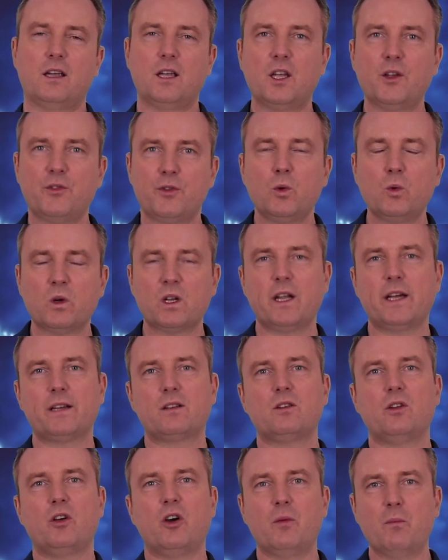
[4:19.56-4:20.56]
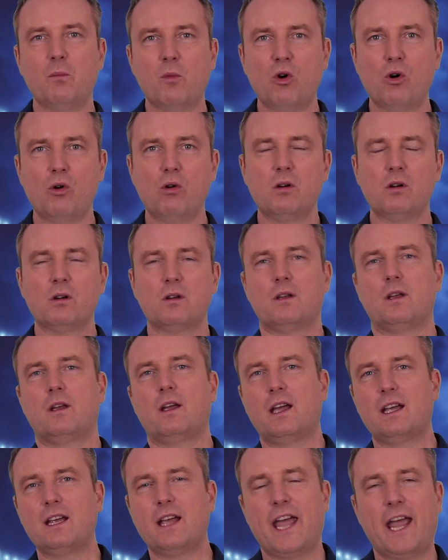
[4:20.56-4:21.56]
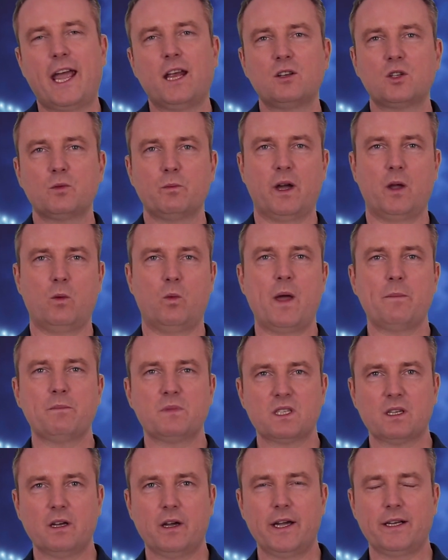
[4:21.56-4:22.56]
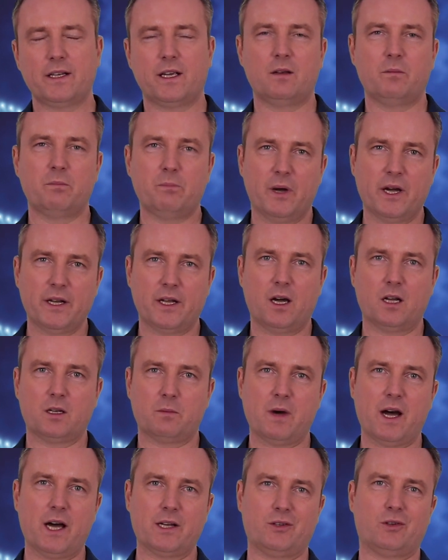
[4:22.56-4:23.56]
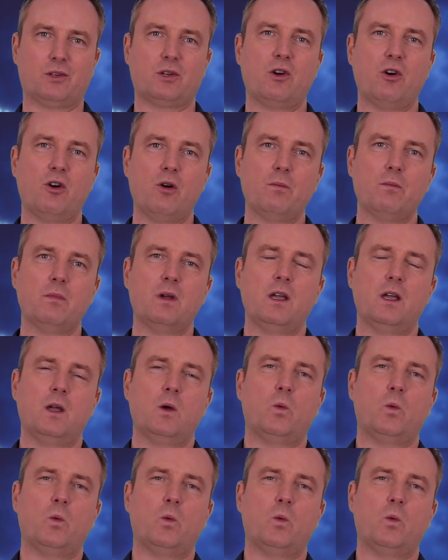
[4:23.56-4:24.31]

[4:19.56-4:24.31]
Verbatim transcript: If you would like to learn more, head to my website at bernardmarr.com